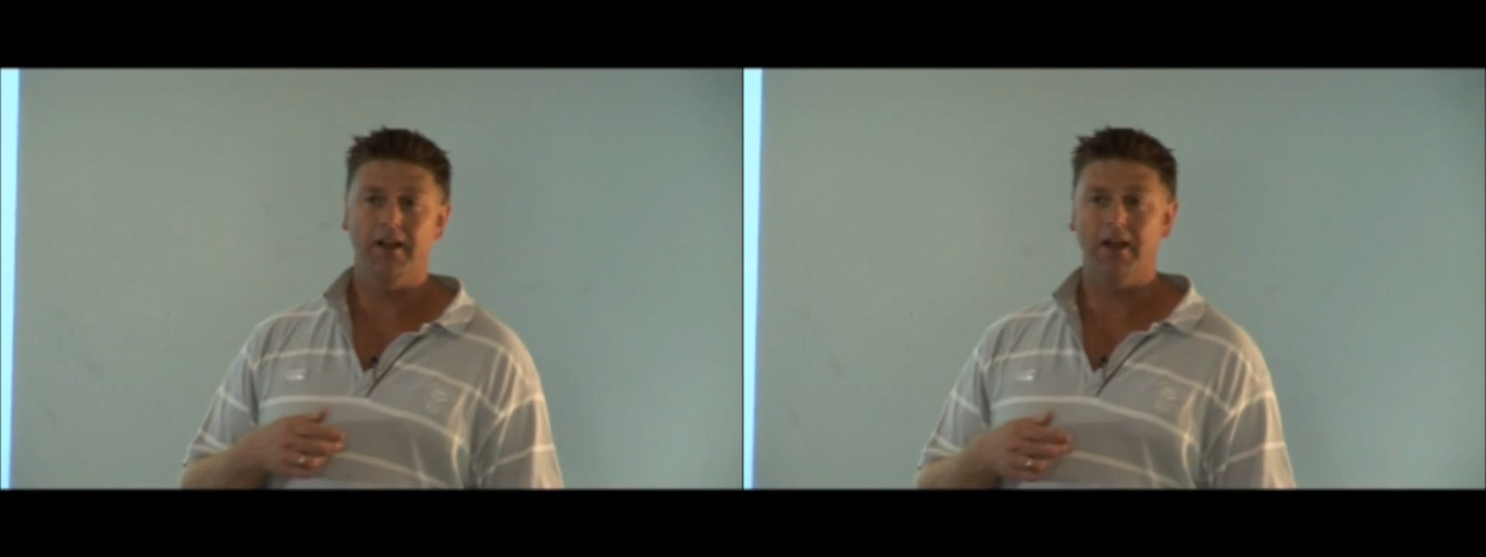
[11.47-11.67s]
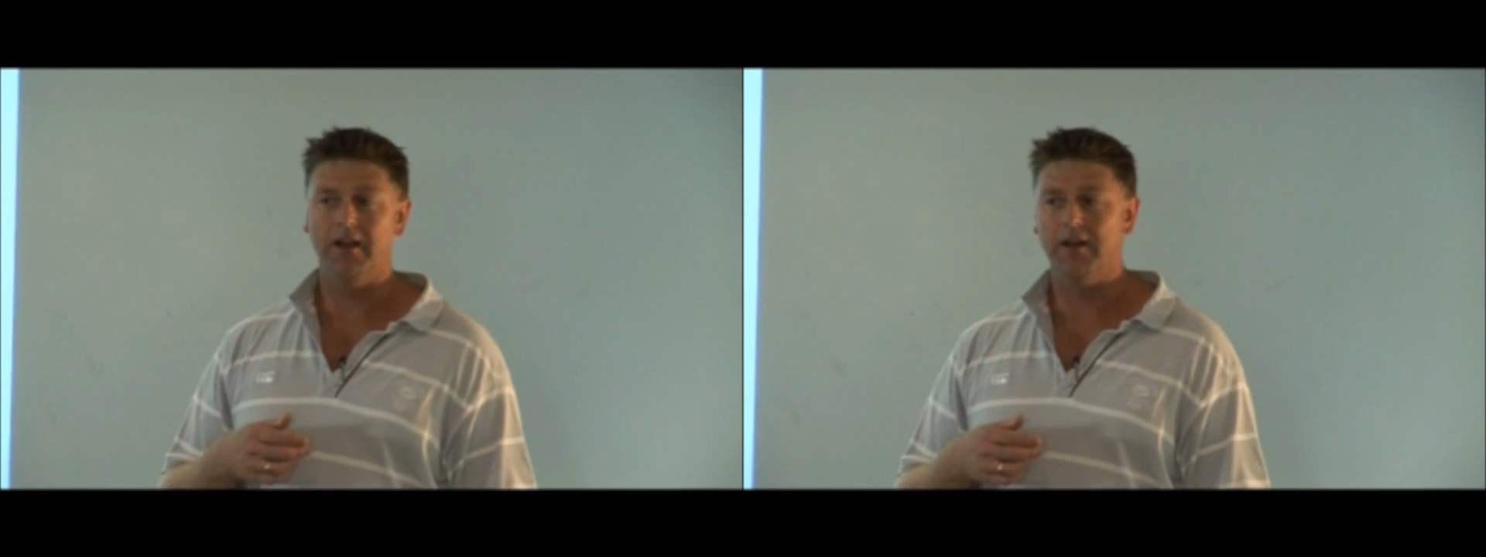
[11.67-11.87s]

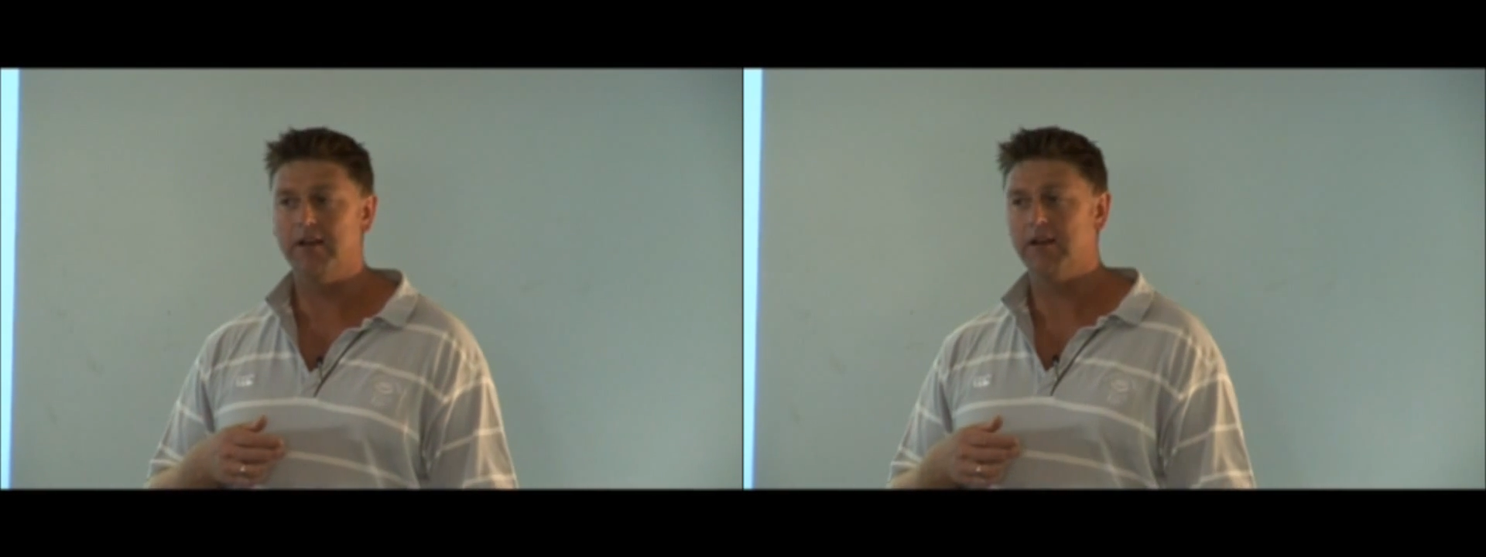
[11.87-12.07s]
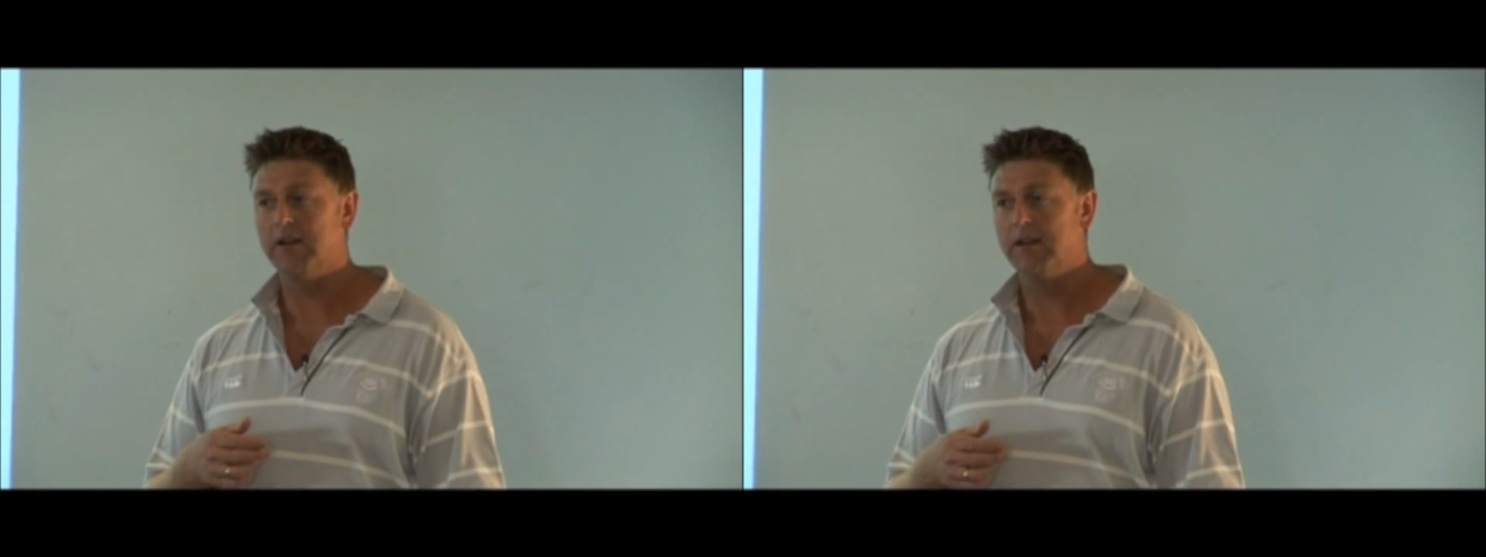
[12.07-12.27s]
and
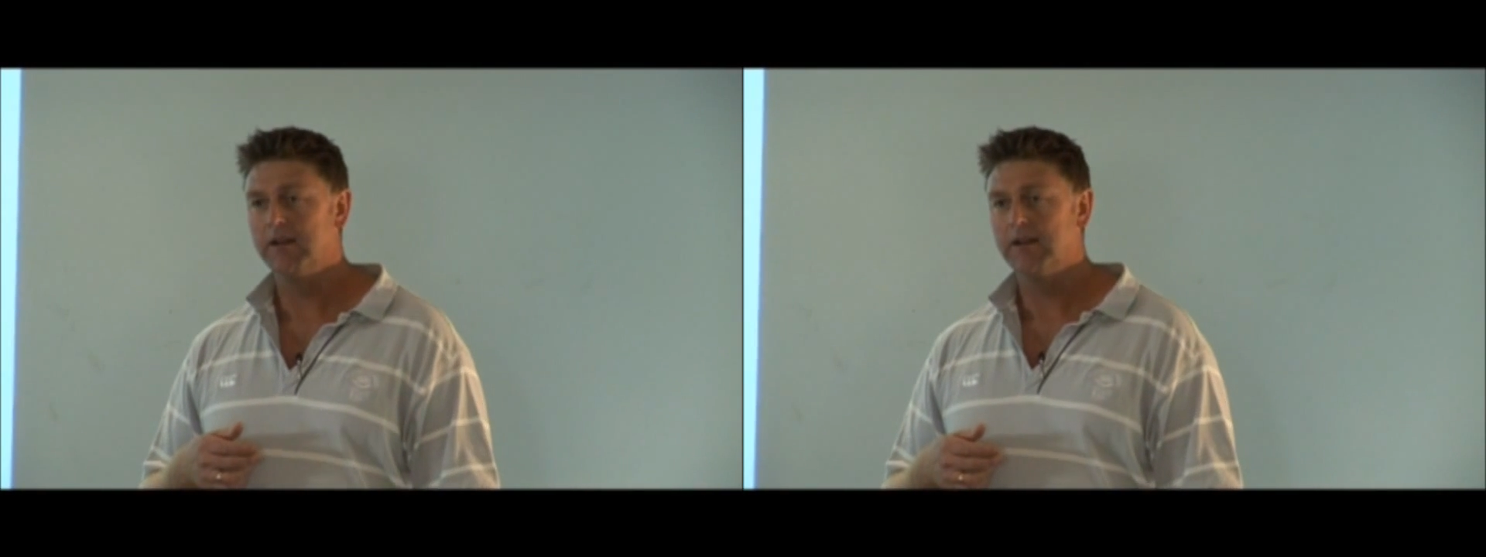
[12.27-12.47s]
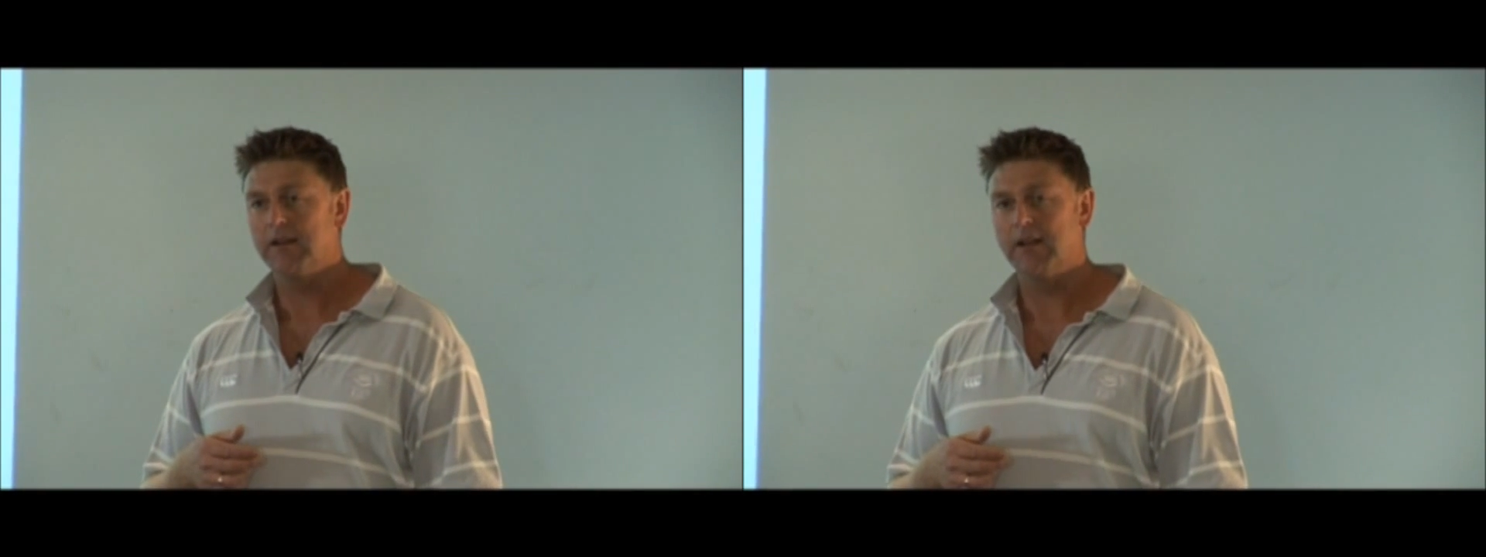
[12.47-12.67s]

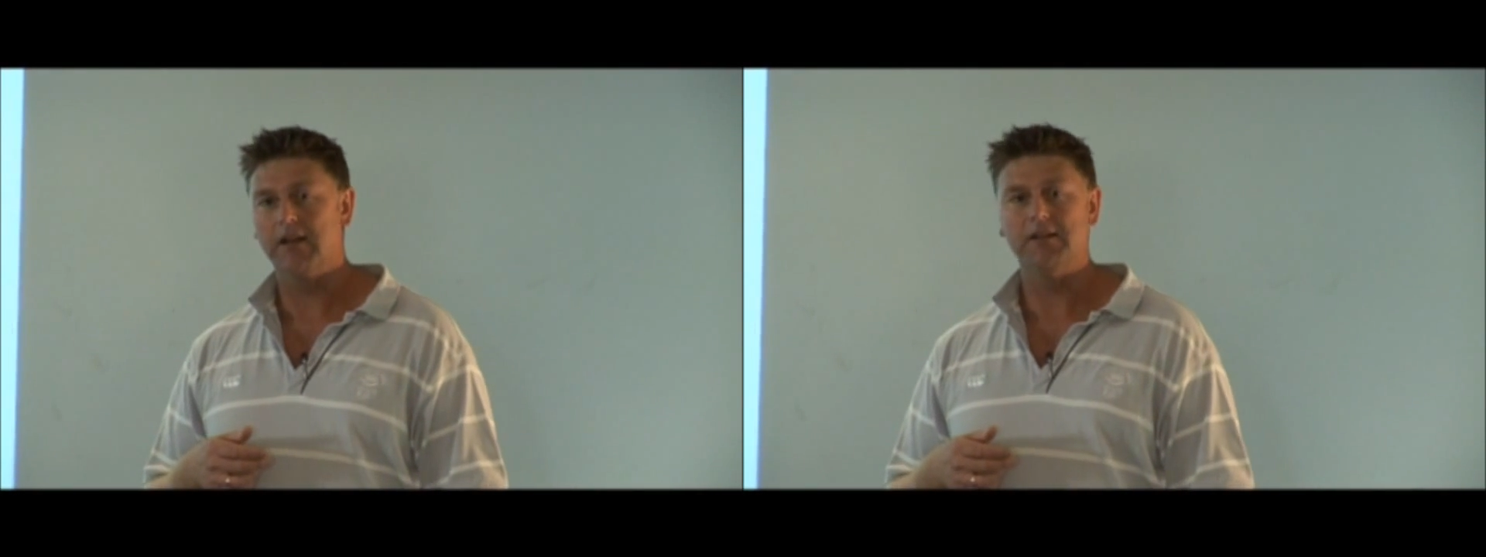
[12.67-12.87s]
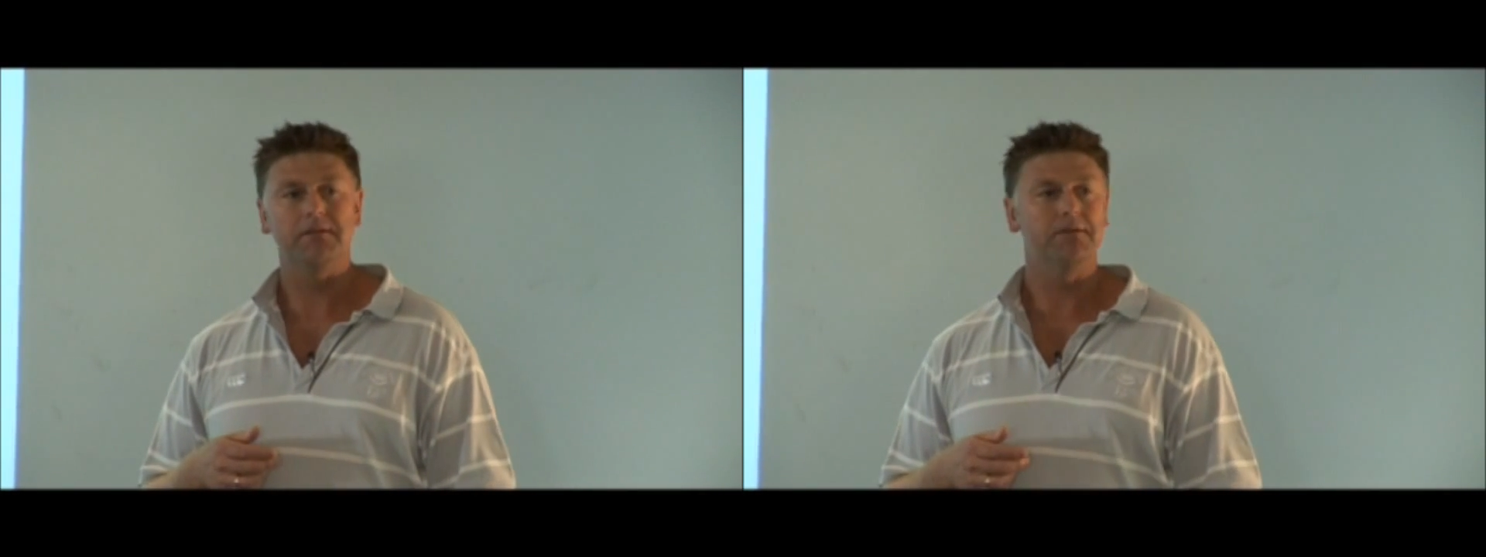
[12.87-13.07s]

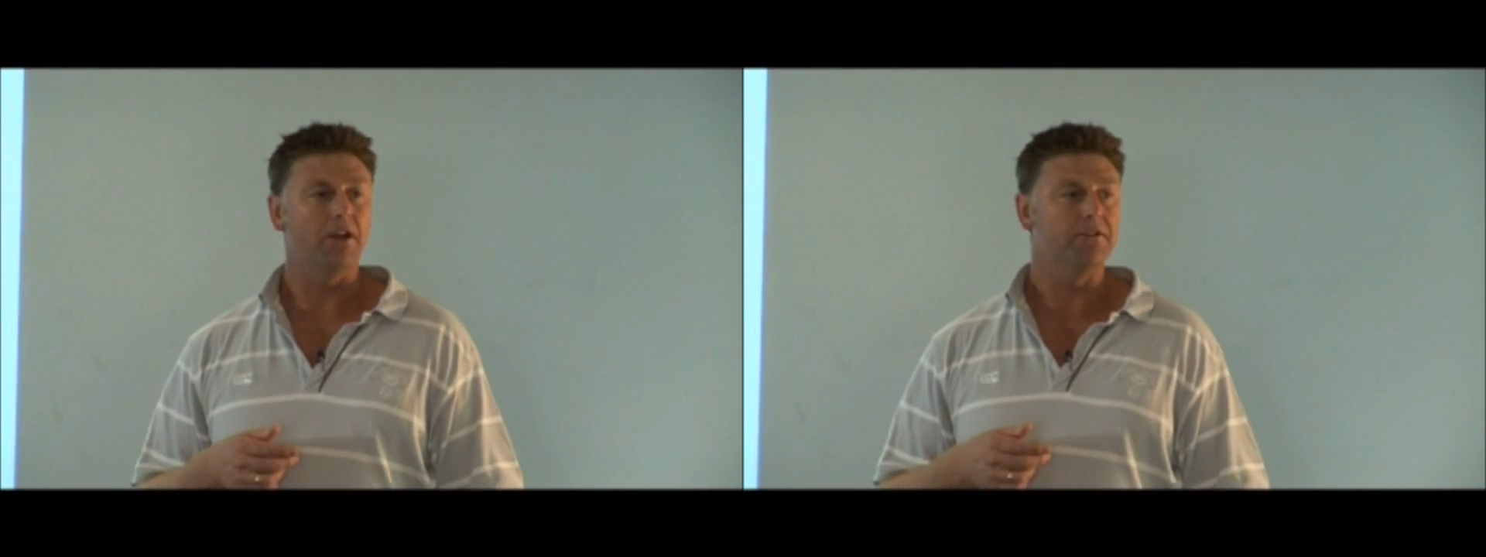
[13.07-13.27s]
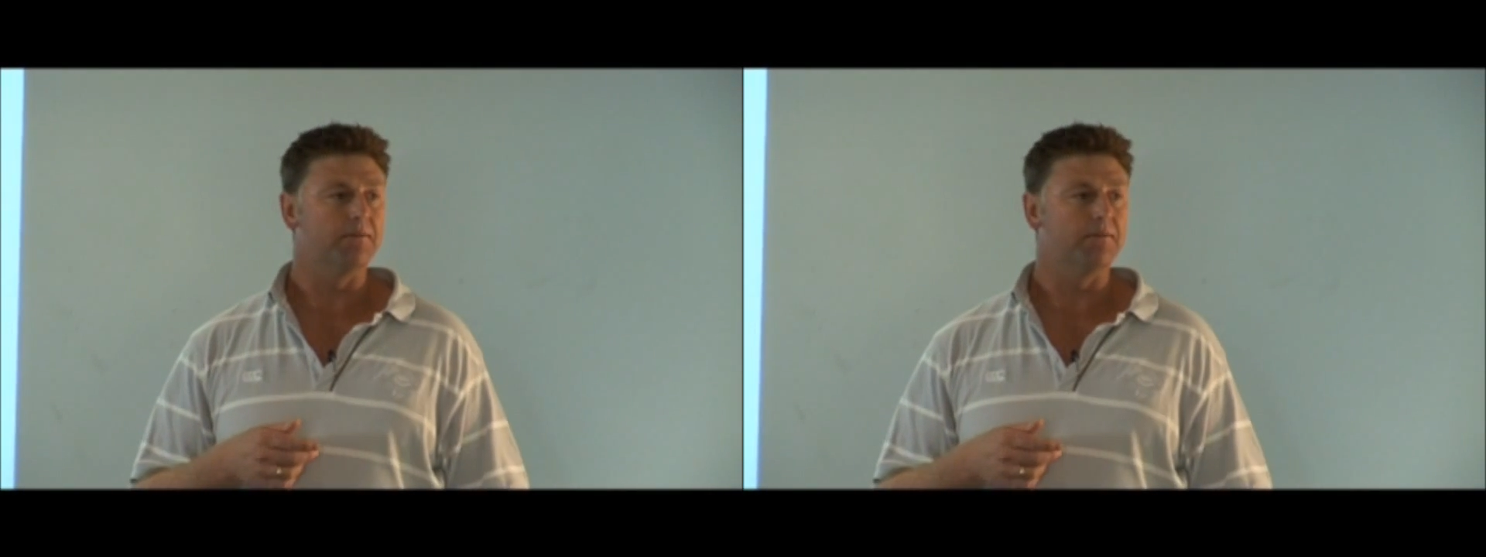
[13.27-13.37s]
it's no